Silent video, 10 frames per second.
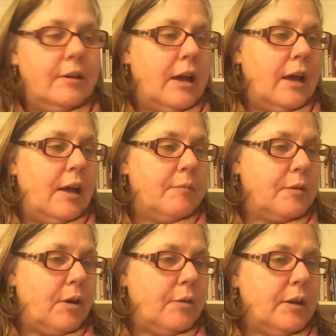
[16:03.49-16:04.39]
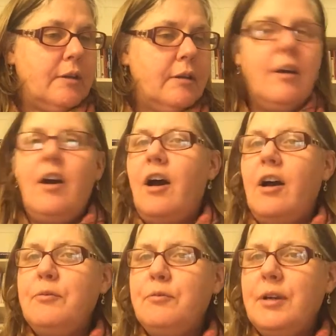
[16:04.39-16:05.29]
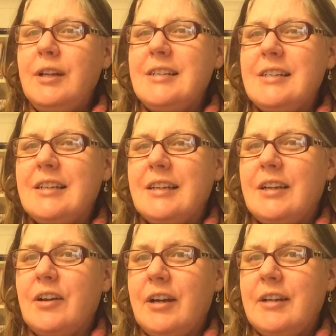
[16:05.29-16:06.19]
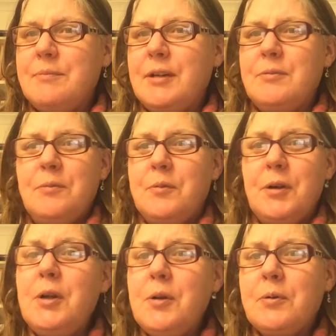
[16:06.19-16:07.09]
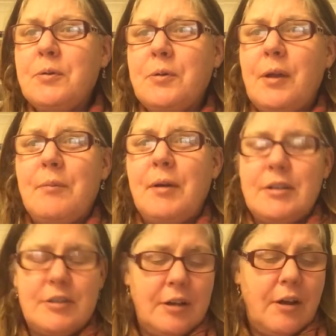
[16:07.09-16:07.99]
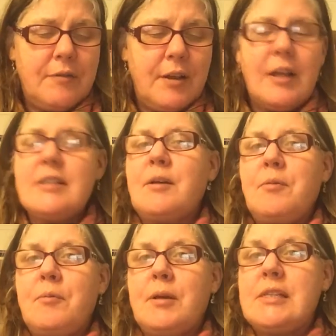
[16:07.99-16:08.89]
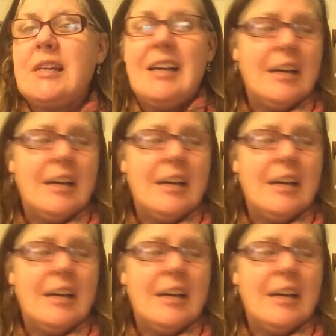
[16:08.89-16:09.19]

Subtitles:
going, and I really didn't think I had been working on all that much over the last couple of months,